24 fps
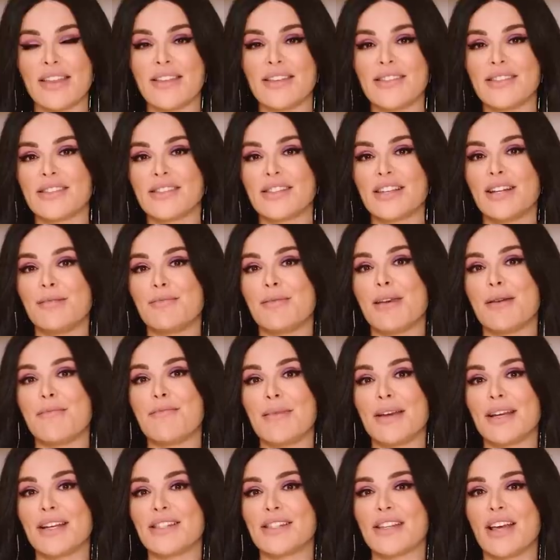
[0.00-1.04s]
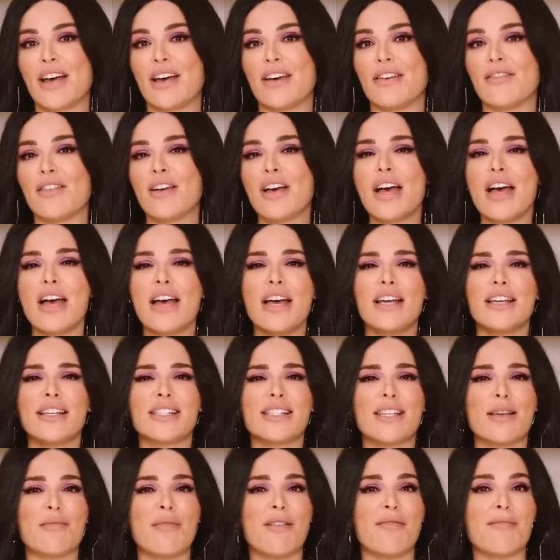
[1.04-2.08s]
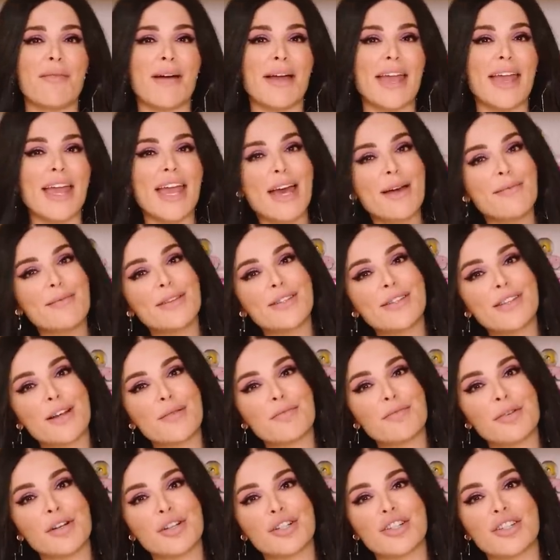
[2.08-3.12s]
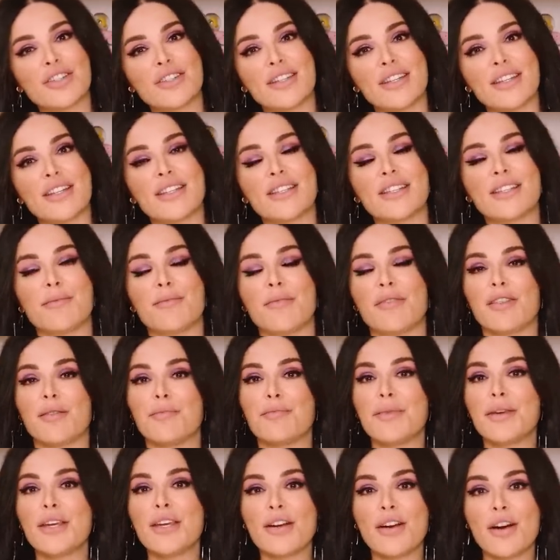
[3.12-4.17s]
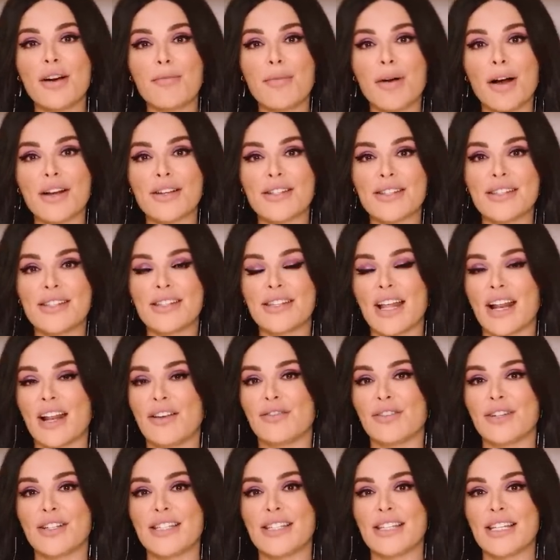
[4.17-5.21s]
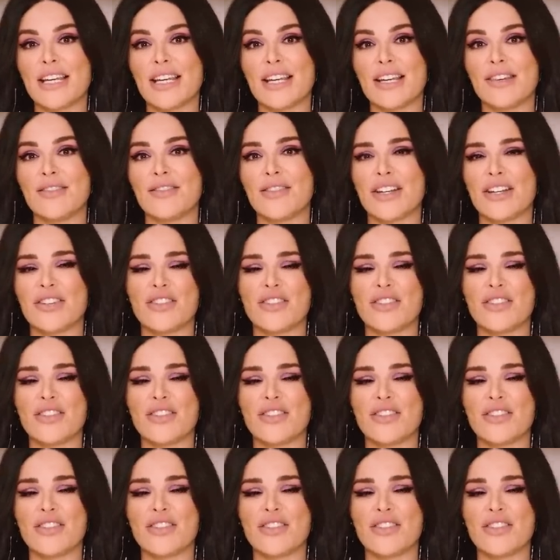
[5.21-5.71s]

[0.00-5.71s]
and this is gonna be a mix of some of my Amazon purchases, some of the PR boxes that I've received,